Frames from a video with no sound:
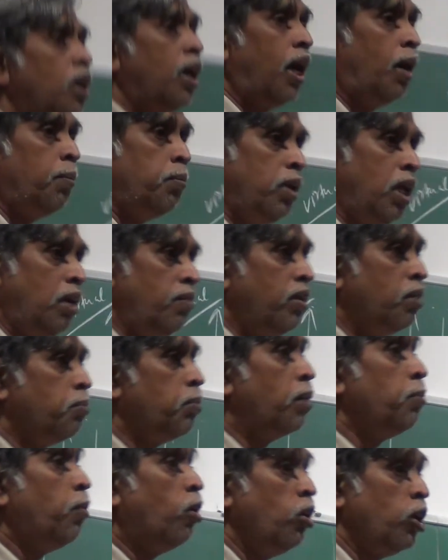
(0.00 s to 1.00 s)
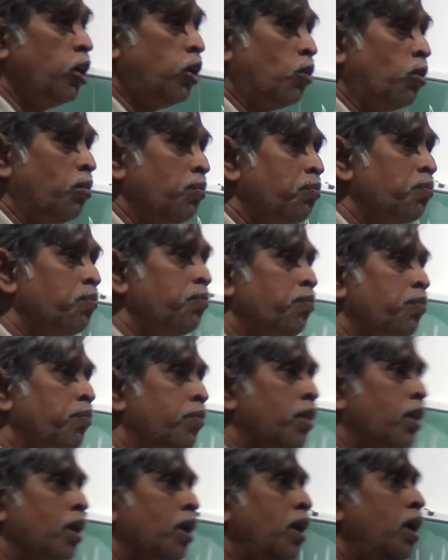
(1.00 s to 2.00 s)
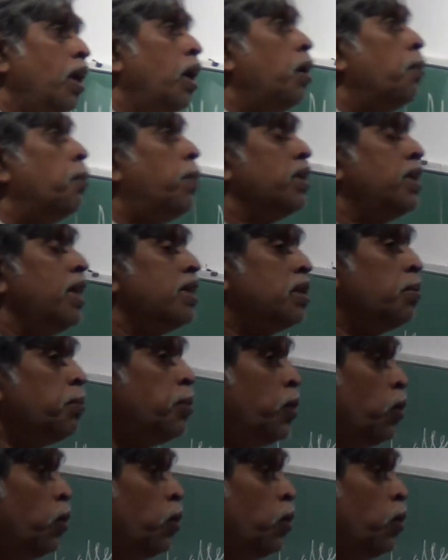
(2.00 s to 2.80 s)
I am dealing my molecule. But there is a